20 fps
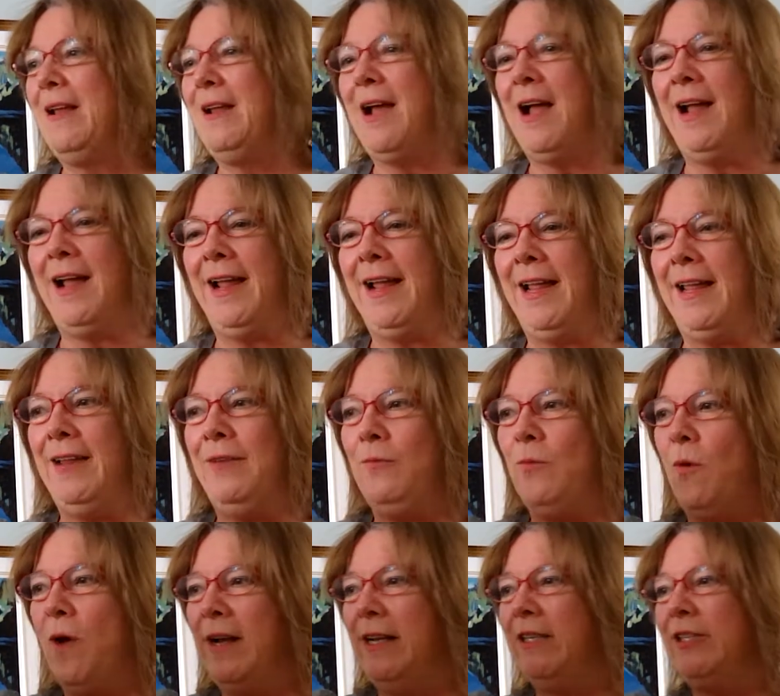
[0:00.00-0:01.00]
I
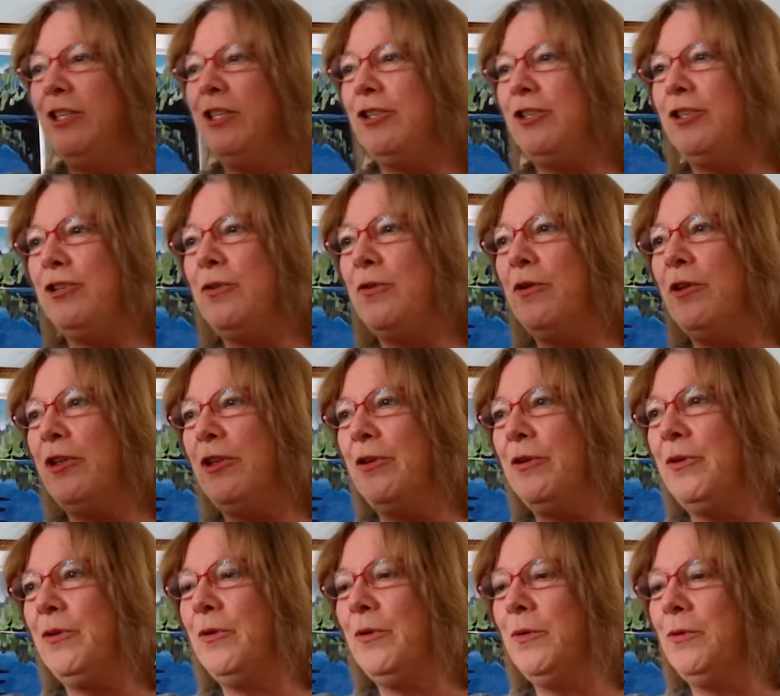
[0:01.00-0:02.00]
wanted to show
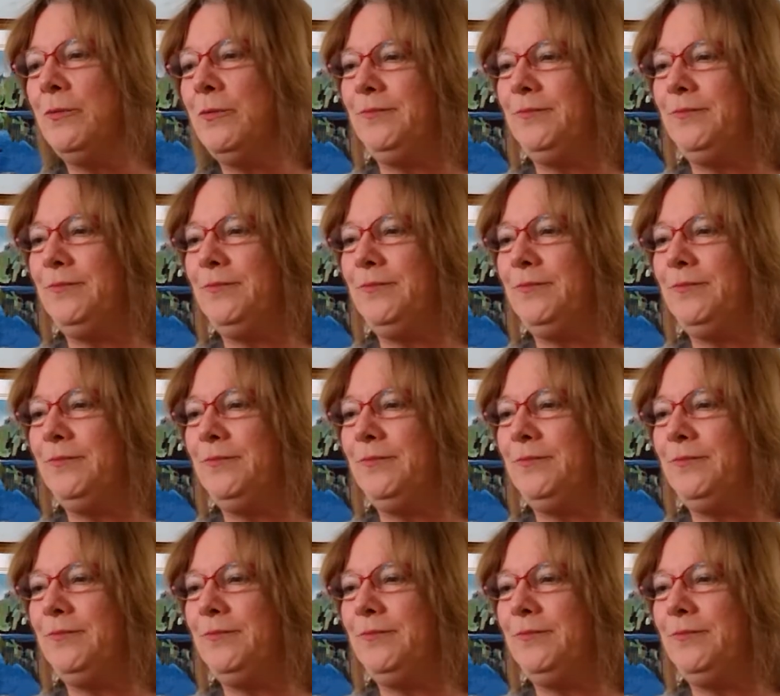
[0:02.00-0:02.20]
you